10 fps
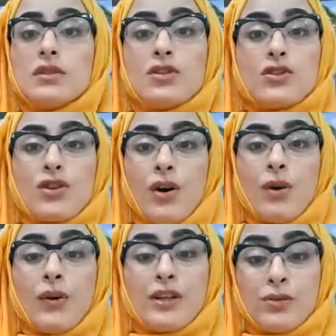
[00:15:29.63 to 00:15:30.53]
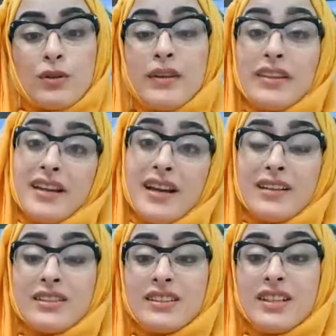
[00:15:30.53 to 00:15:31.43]
So it will be
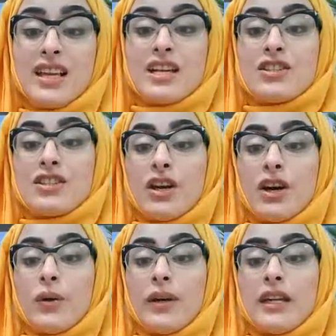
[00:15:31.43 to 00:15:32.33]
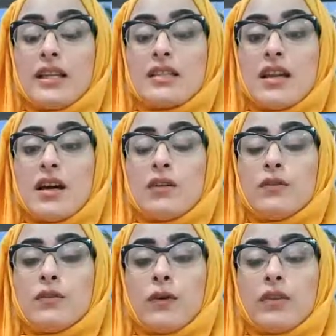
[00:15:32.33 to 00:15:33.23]
300. So here is
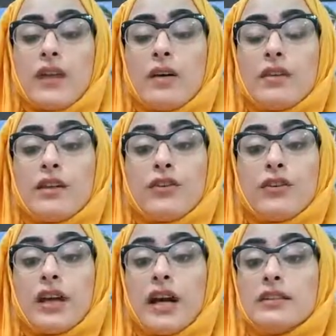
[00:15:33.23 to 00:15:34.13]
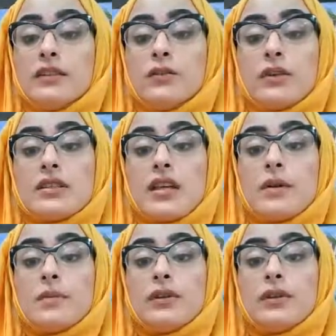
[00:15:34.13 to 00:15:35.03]
4,300, for
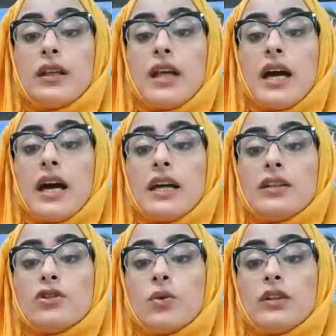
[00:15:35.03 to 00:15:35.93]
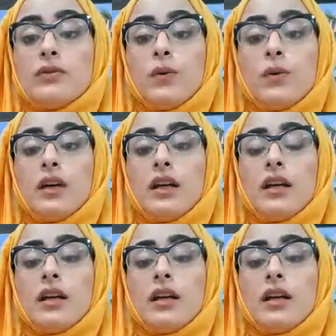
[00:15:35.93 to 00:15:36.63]
example, and 24.